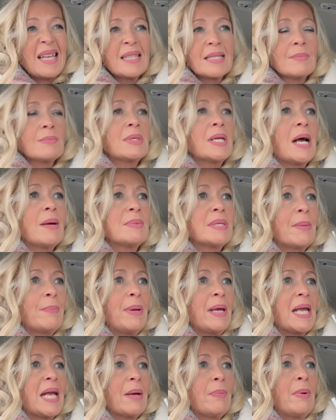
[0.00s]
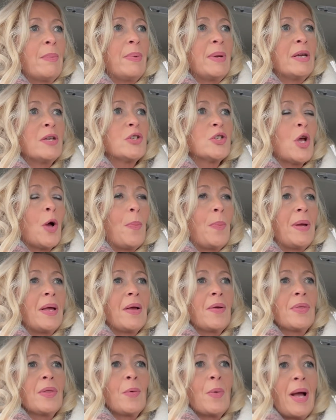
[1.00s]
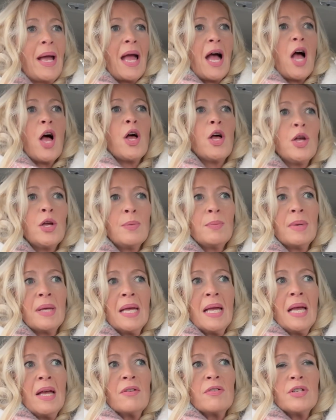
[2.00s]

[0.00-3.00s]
Sometimes I pick up a bit of shopping on the way home.